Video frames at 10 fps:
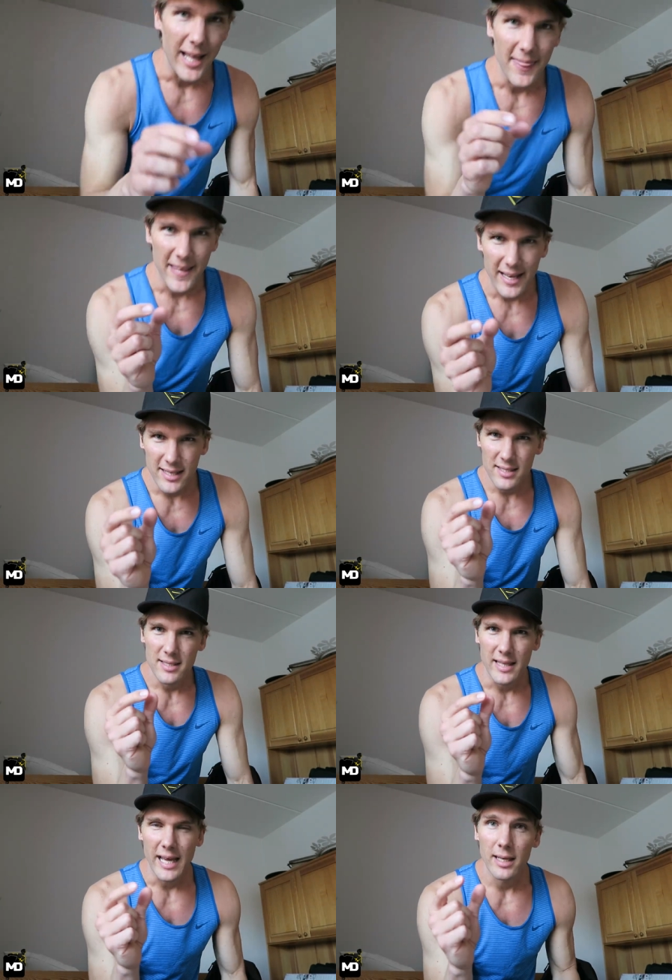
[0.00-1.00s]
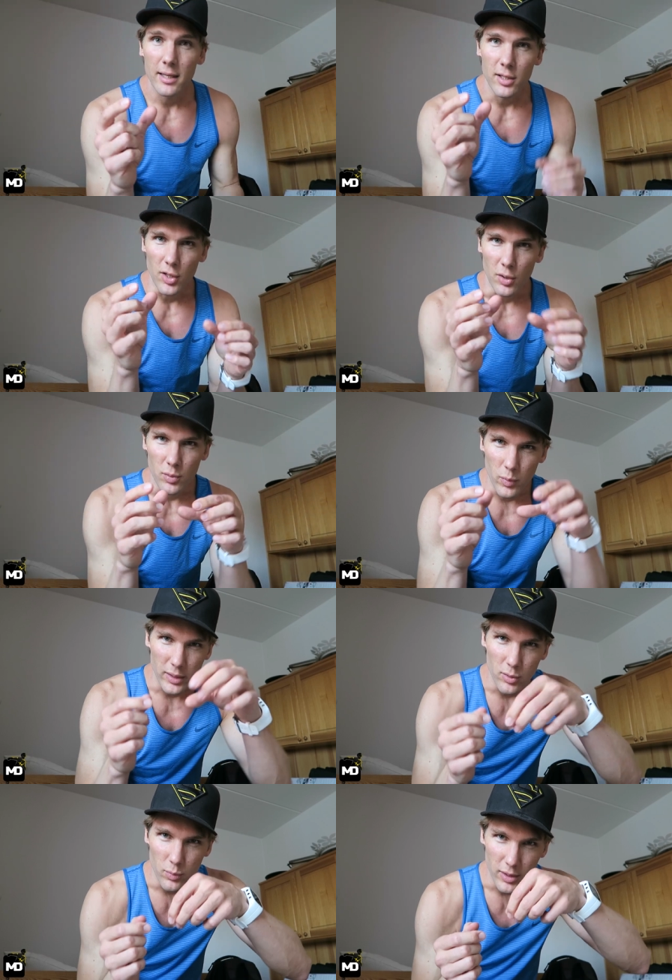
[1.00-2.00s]
And that is then, you know,
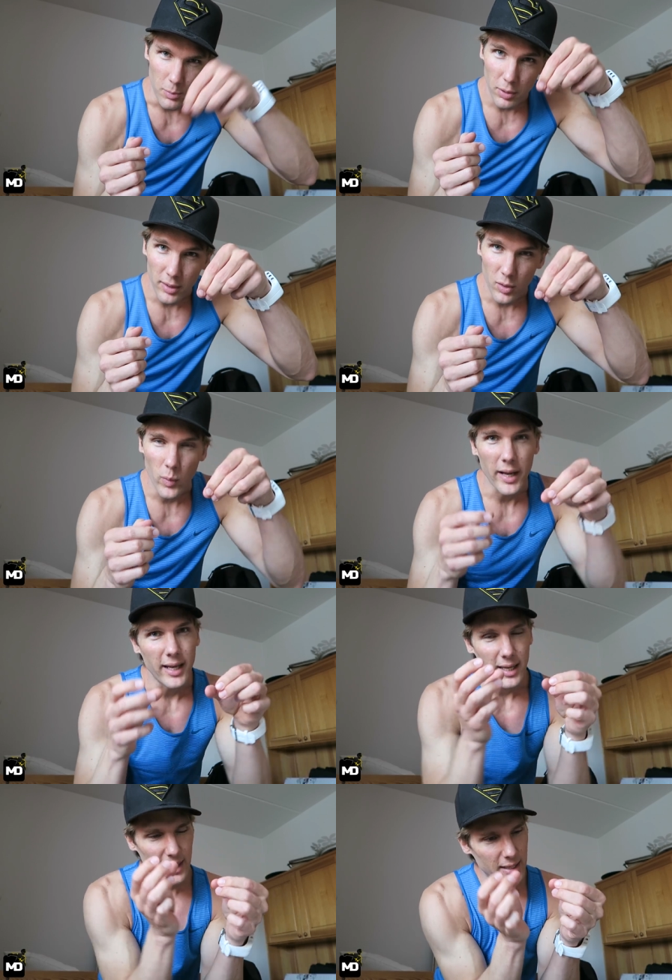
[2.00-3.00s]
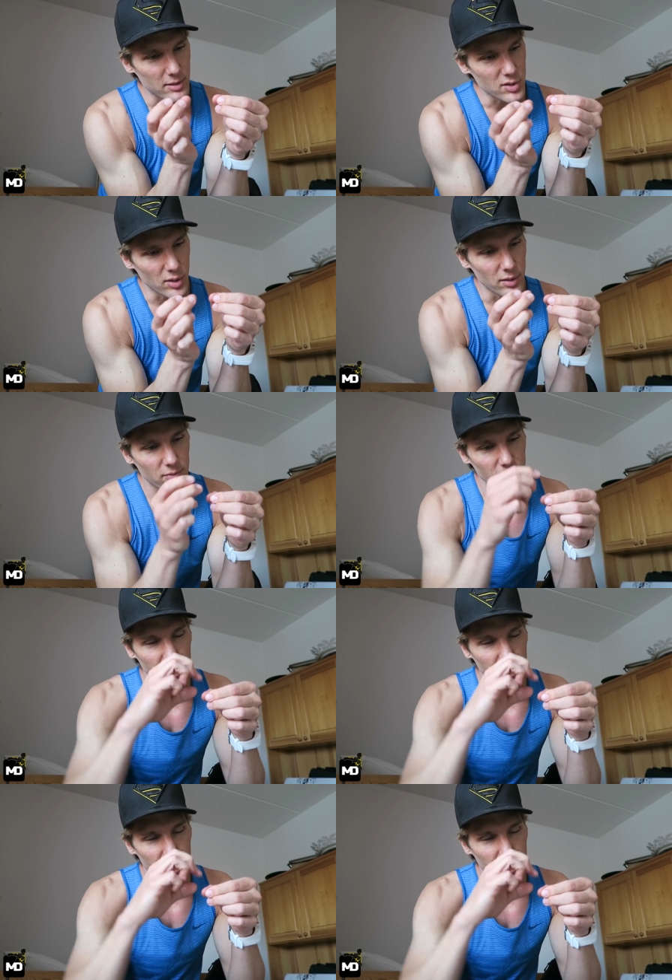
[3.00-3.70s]
when you when you pull it away, it sort of,